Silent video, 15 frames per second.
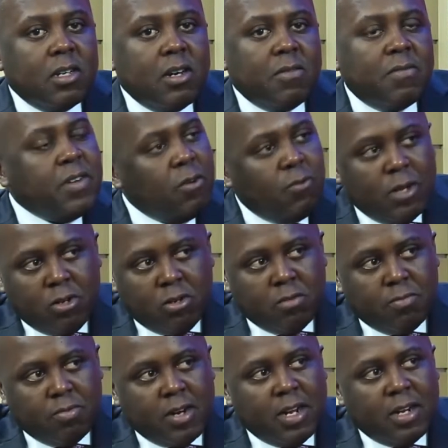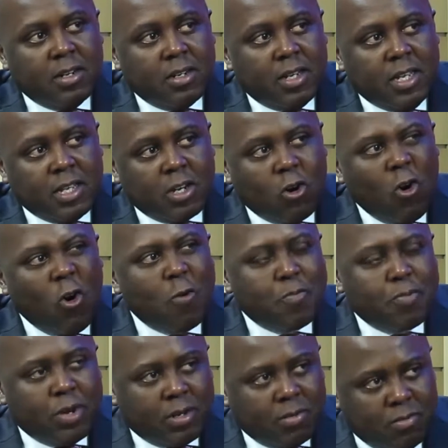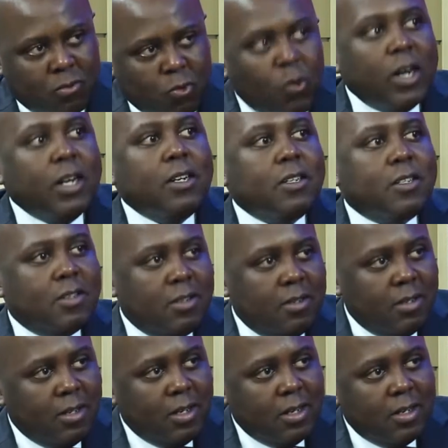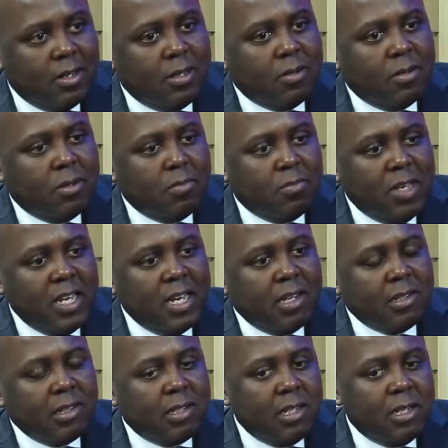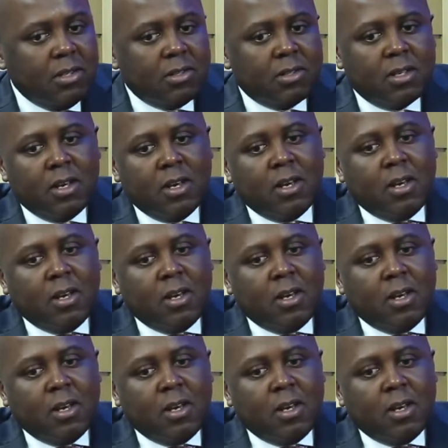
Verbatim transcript: a very well-known brand in the corporate world, uh, being as it is